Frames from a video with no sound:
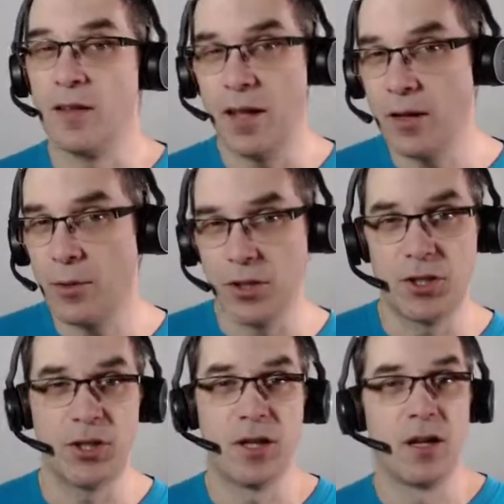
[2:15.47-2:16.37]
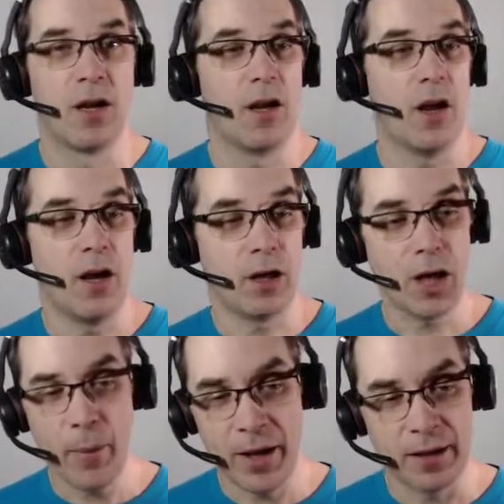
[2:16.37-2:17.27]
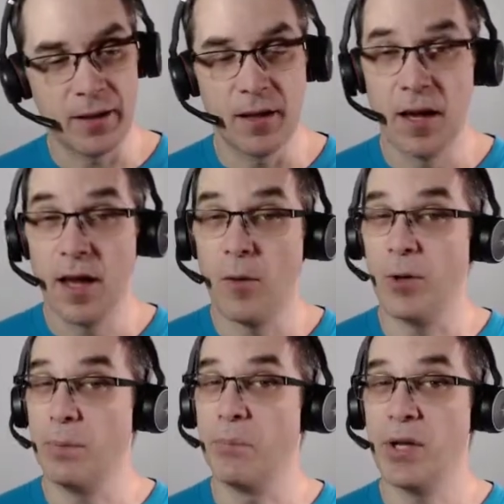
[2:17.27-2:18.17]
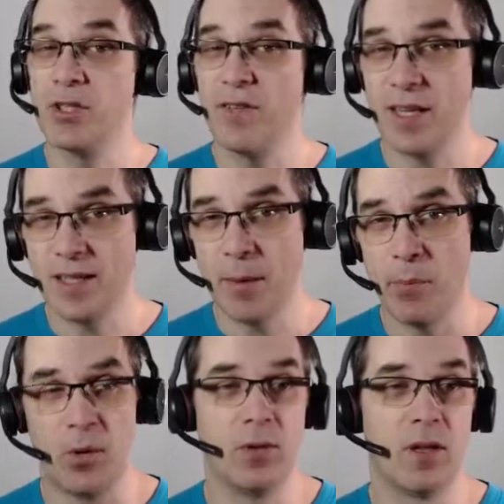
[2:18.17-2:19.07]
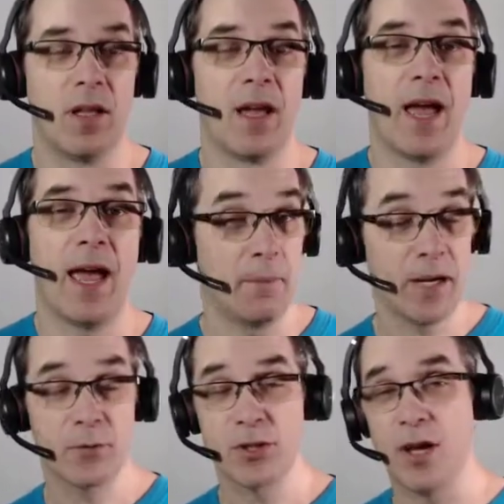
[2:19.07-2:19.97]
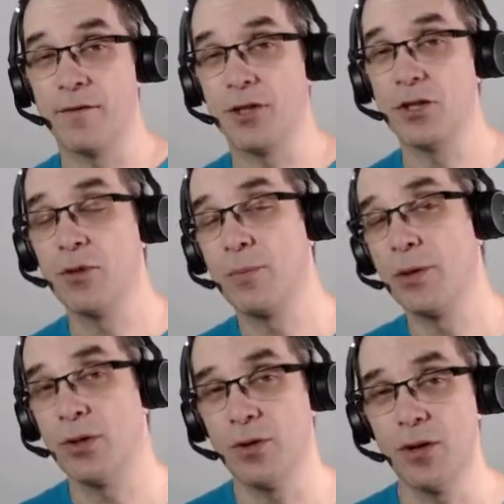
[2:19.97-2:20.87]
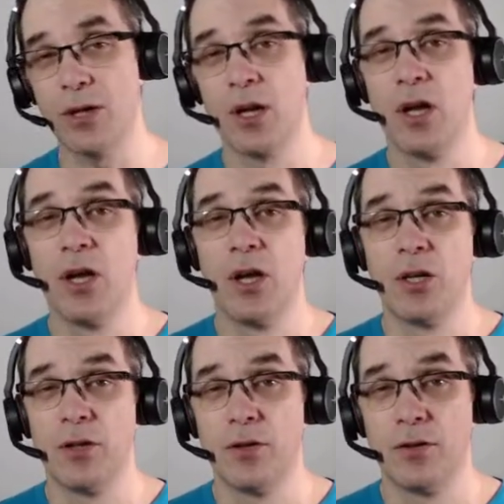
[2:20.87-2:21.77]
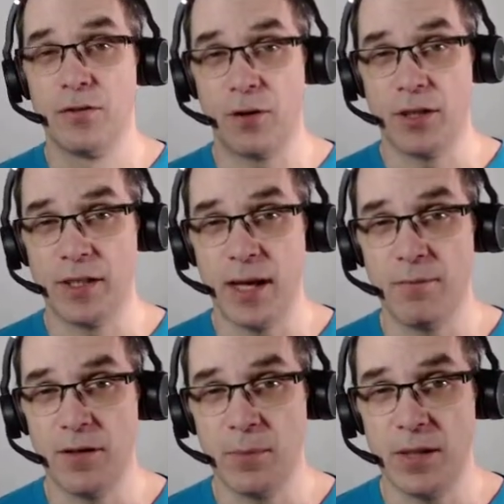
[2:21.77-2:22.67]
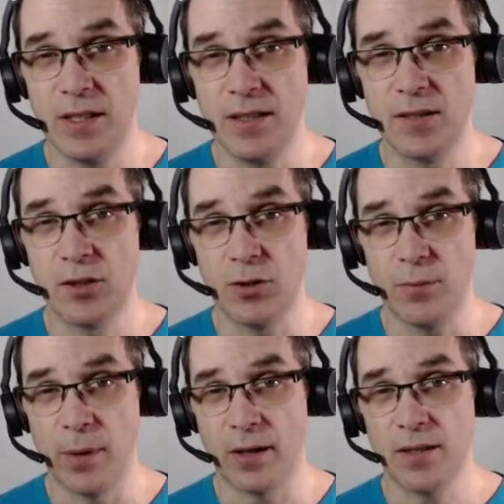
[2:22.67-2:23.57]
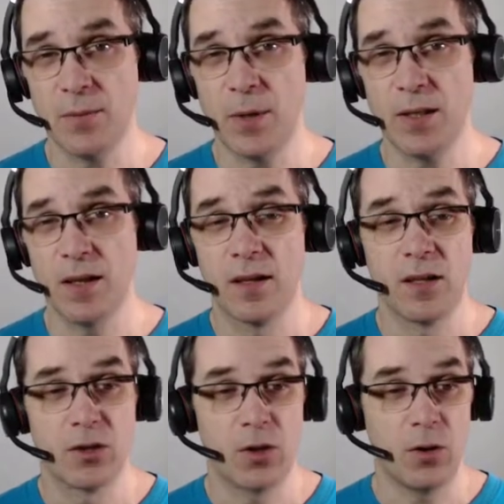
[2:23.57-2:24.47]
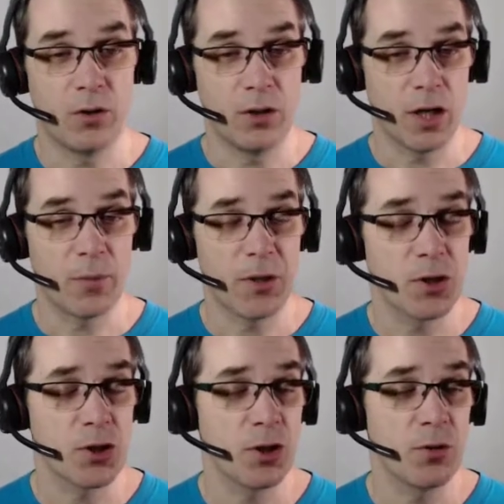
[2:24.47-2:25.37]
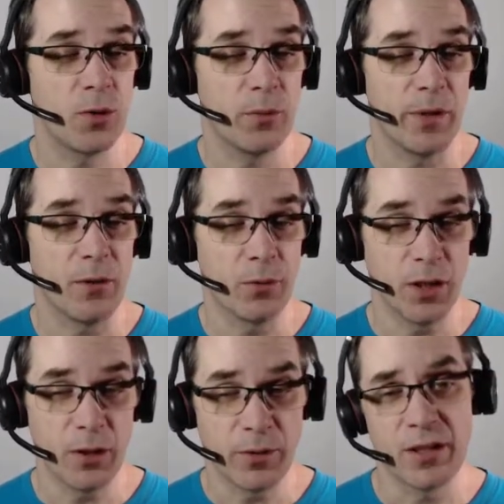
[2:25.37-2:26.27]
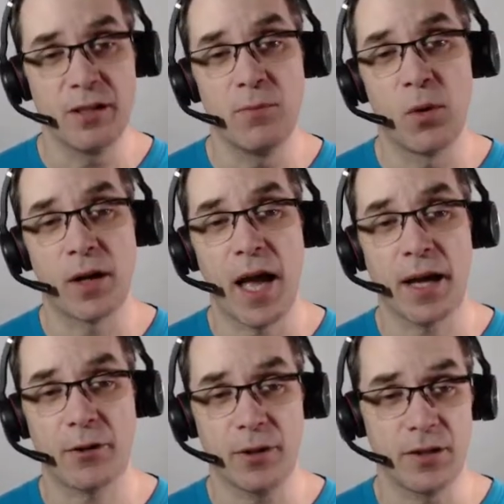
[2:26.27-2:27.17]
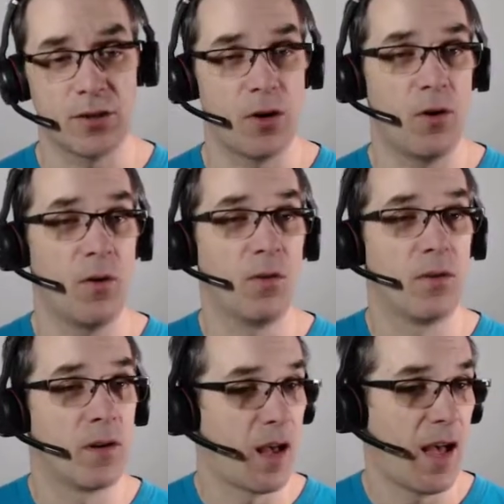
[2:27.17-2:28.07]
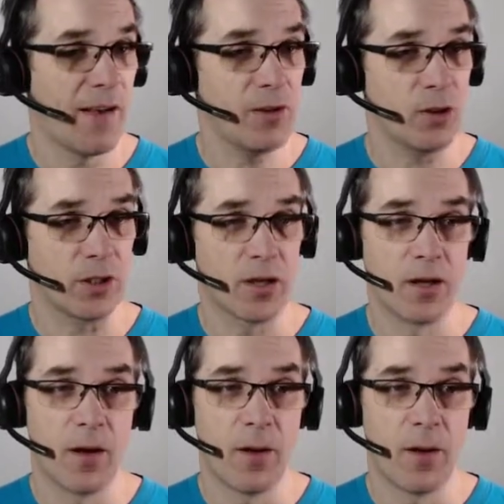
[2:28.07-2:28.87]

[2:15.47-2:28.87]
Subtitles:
language, command with a bunch of example. And Microsoft just opened the door for the MVPs to participate. So the documentation will be really more accurate. So have a look,